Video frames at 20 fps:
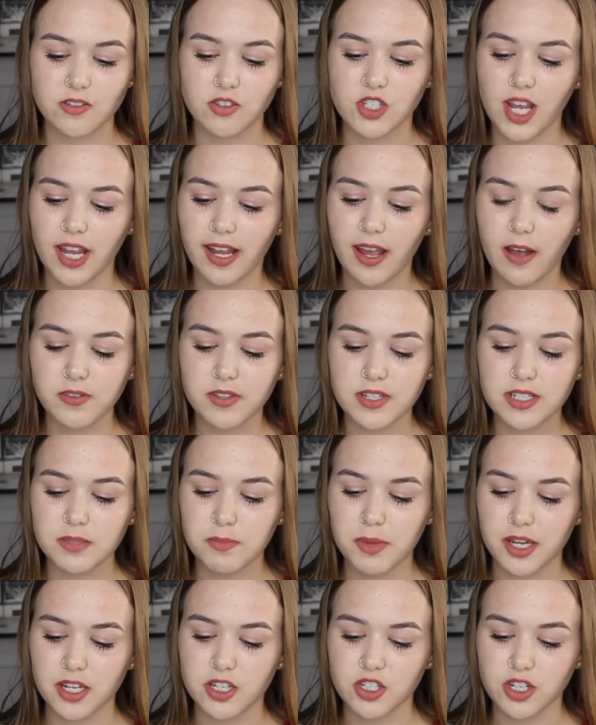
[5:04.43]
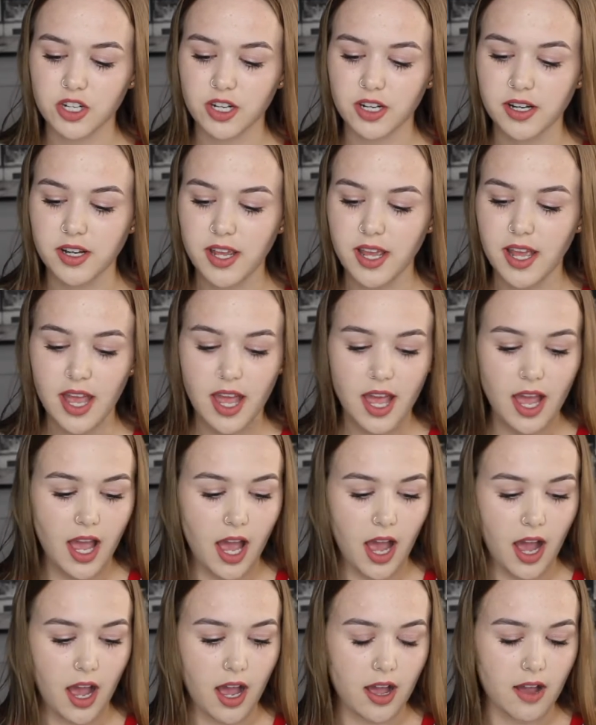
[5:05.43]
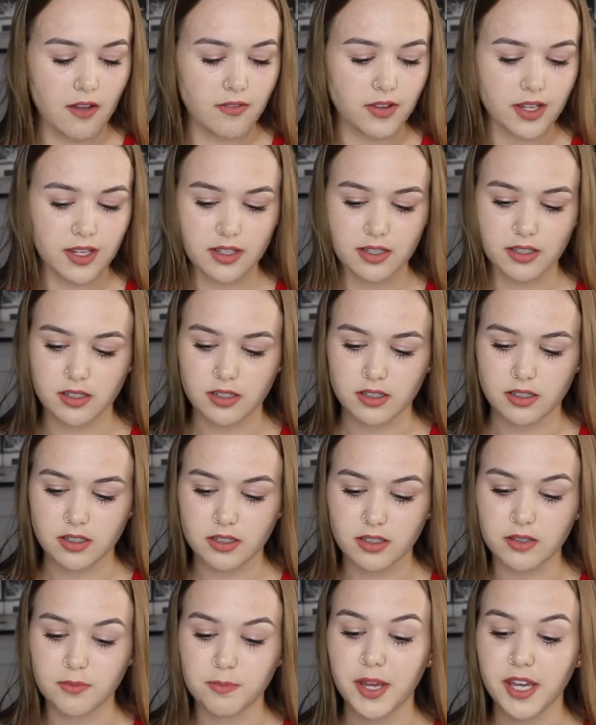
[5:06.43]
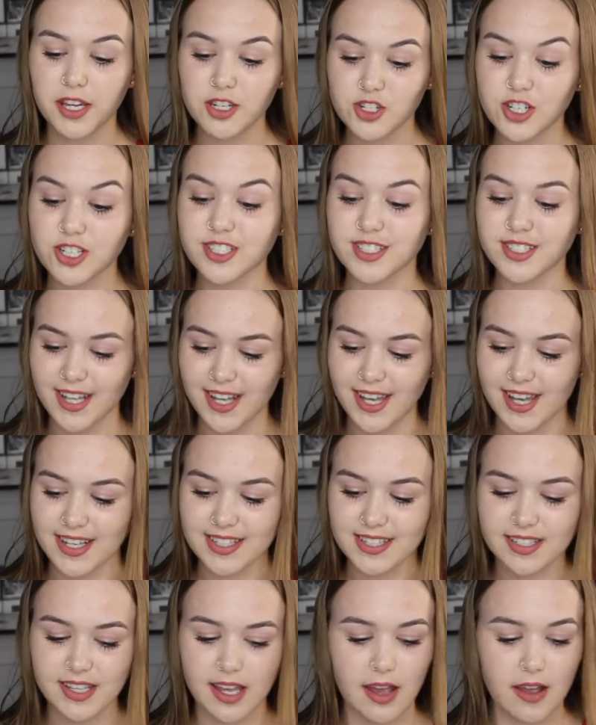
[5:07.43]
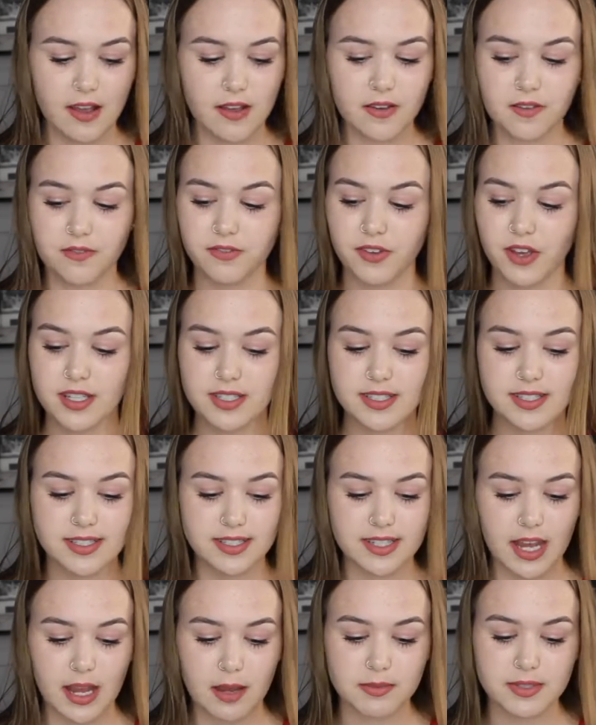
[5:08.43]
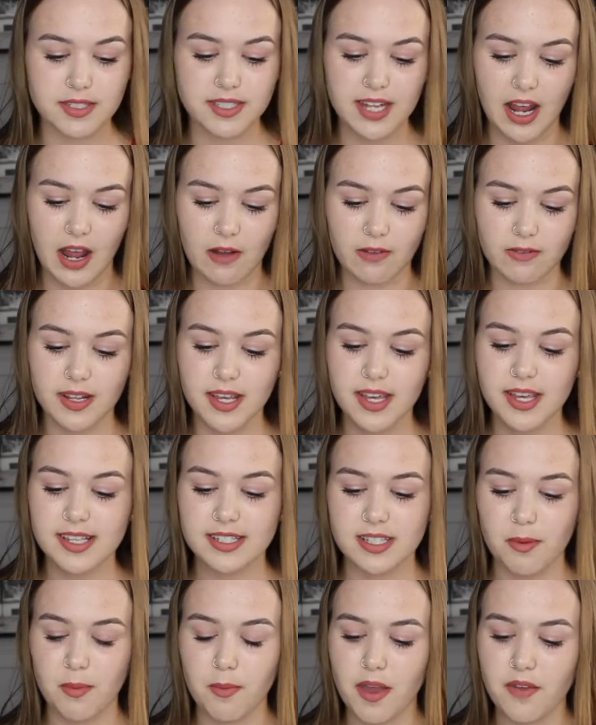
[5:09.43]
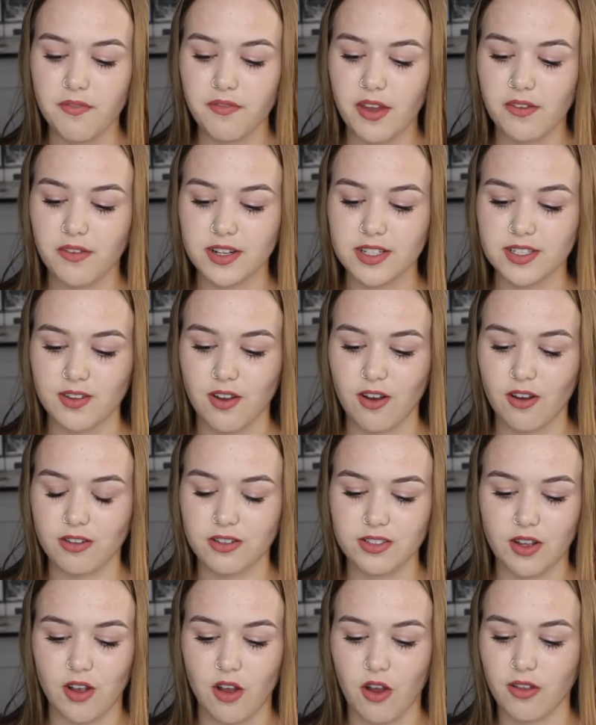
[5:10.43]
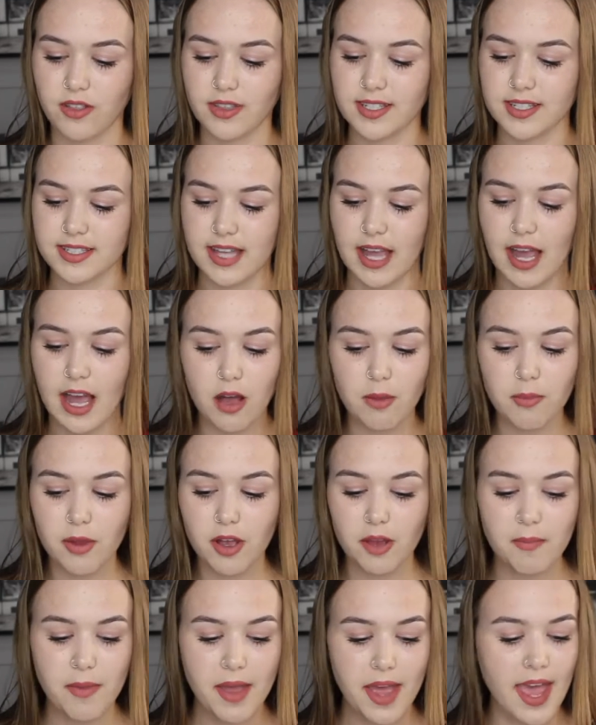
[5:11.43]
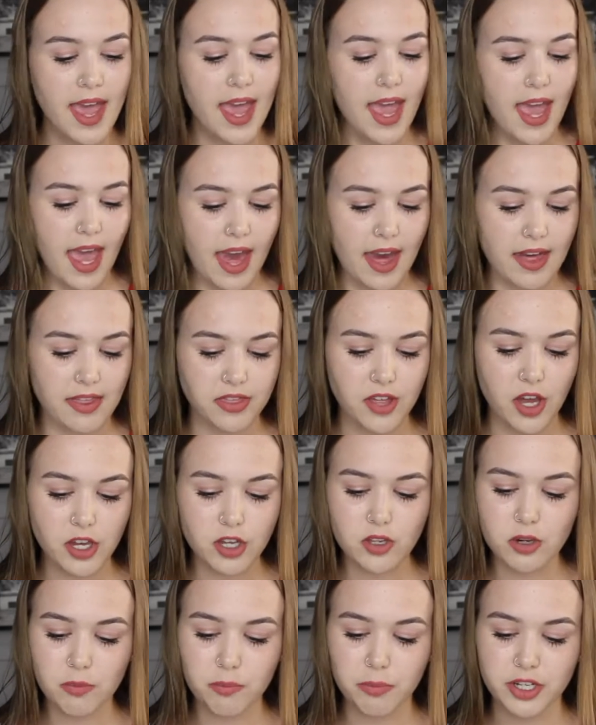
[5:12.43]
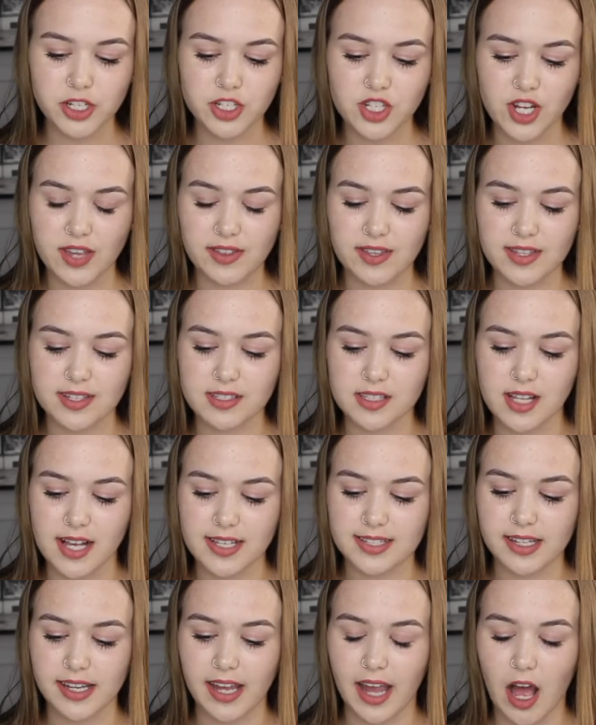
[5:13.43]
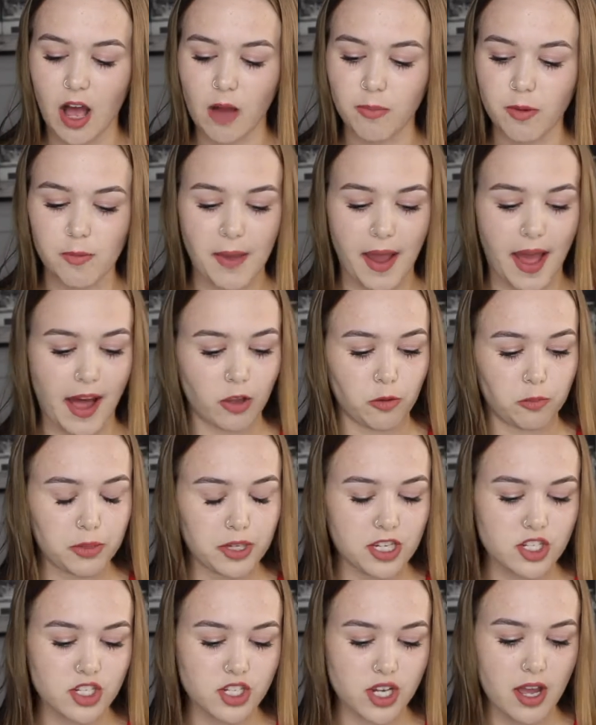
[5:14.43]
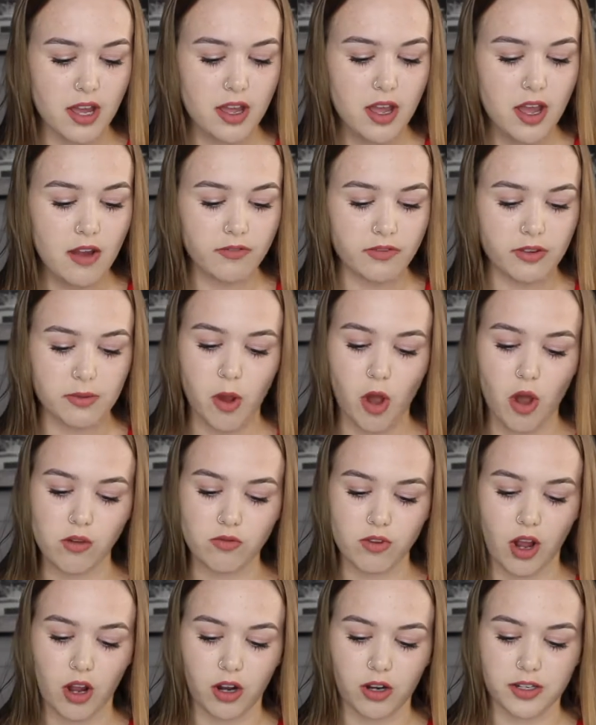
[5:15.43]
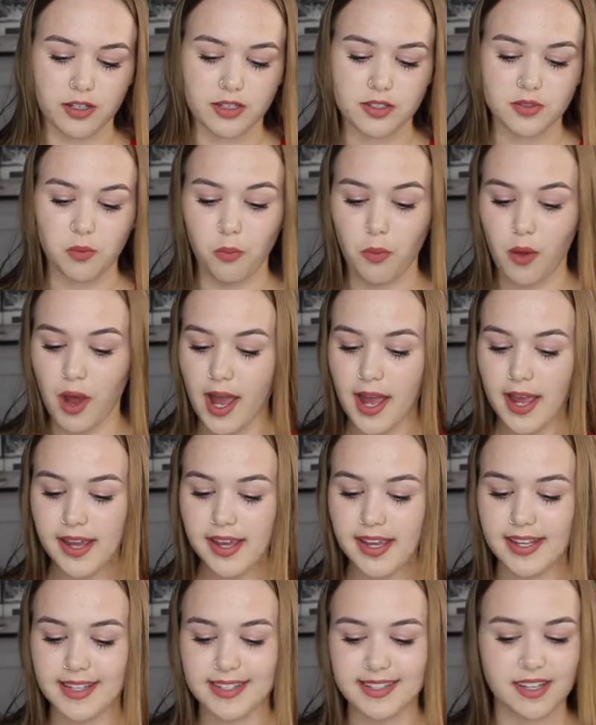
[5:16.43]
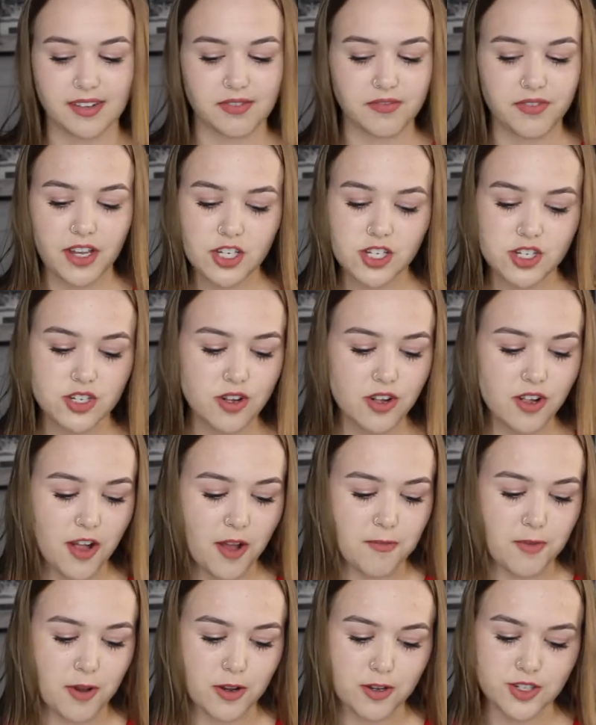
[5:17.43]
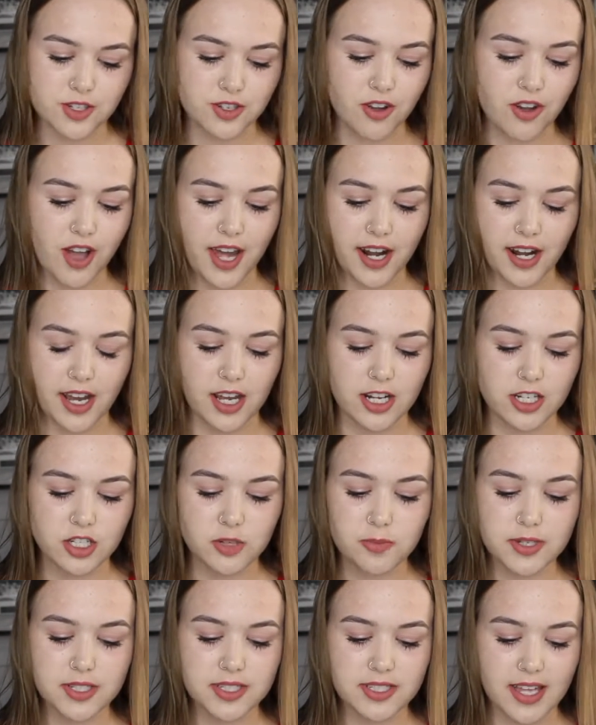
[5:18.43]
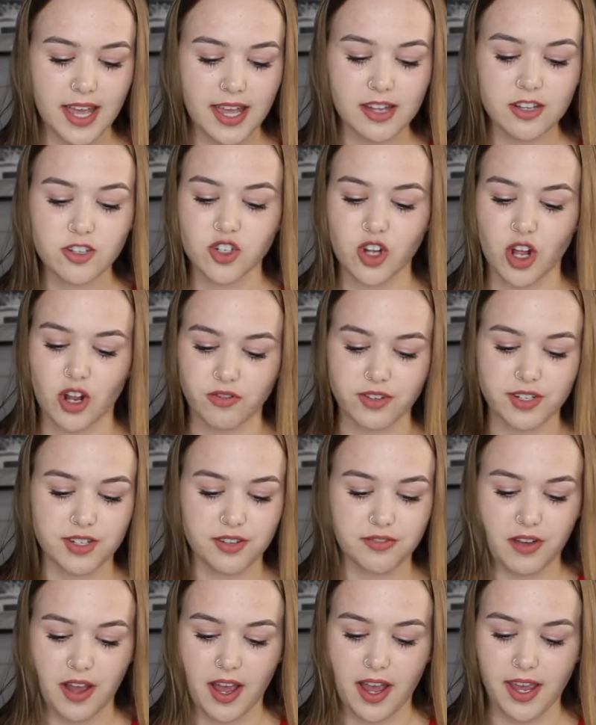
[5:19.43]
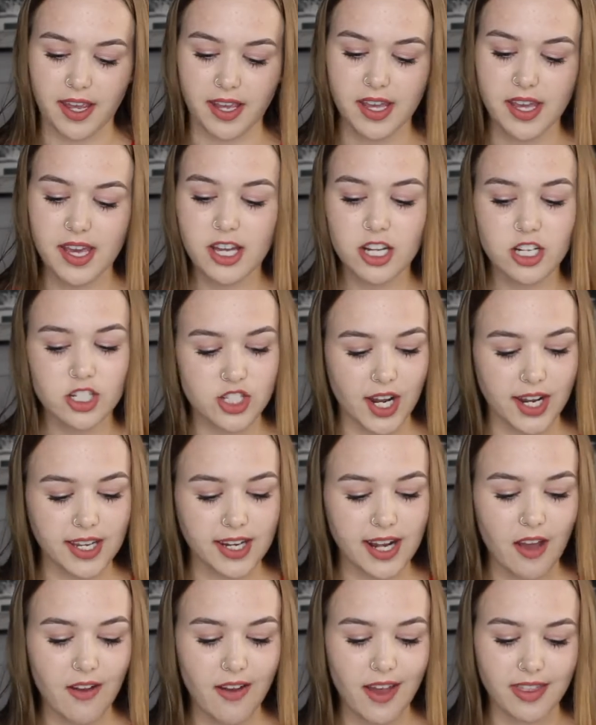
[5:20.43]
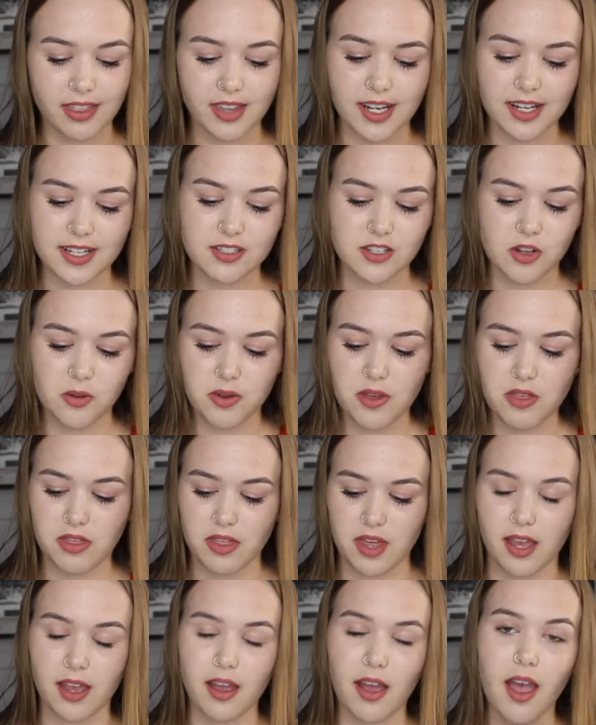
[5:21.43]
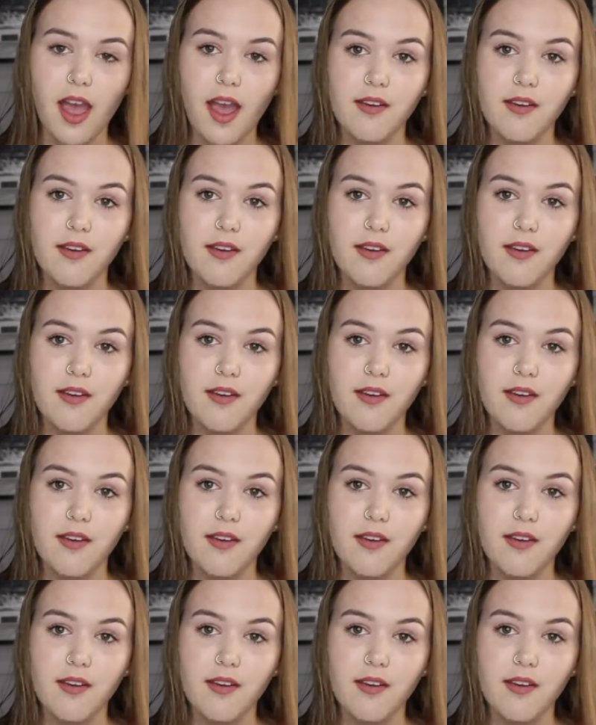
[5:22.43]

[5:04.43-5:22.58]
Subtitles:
so check out this picture of pictured disc of Sam's Town, some of my favorite songs on this album, and thought you'd appreciate this classic album Alopecia from Alt Rockers. Why? It's confessional, emotional, and 100% genre defying. Check it out and let us know what you think.